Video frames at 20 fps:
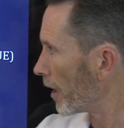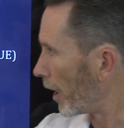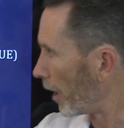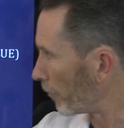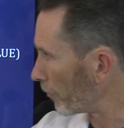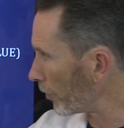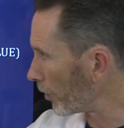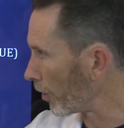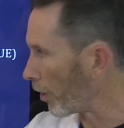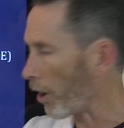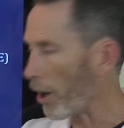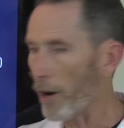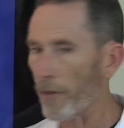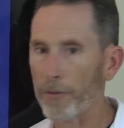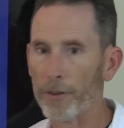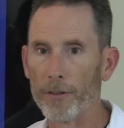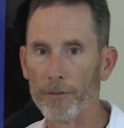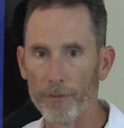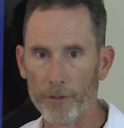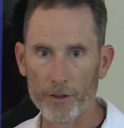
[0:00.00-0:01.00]
I'm going to
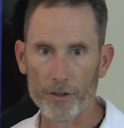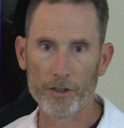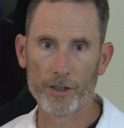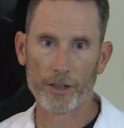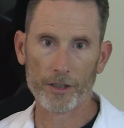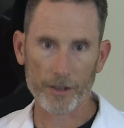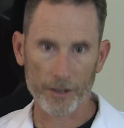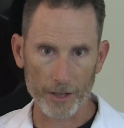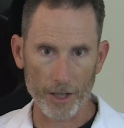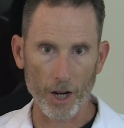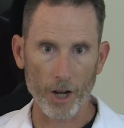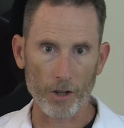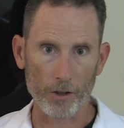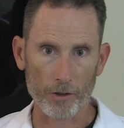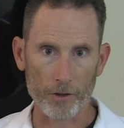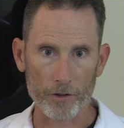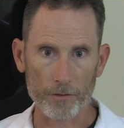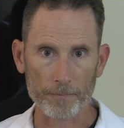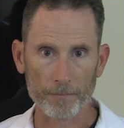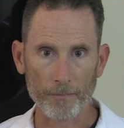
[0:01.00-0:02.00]
offer it for
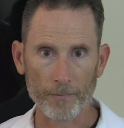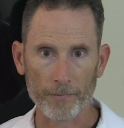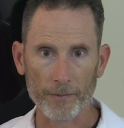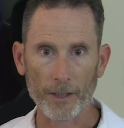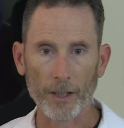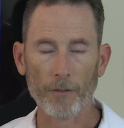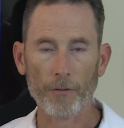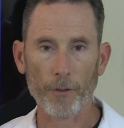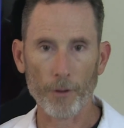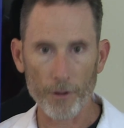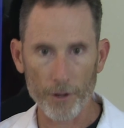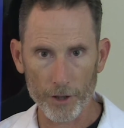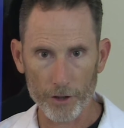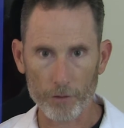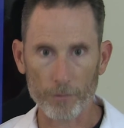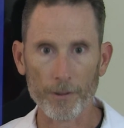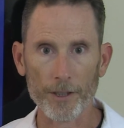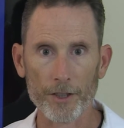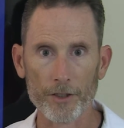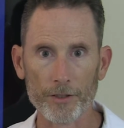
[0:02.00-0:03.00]
$60 for
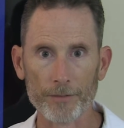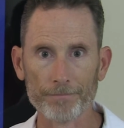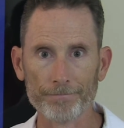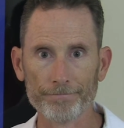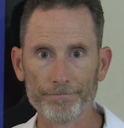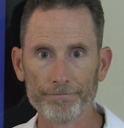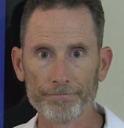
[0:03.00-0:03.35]
this reason.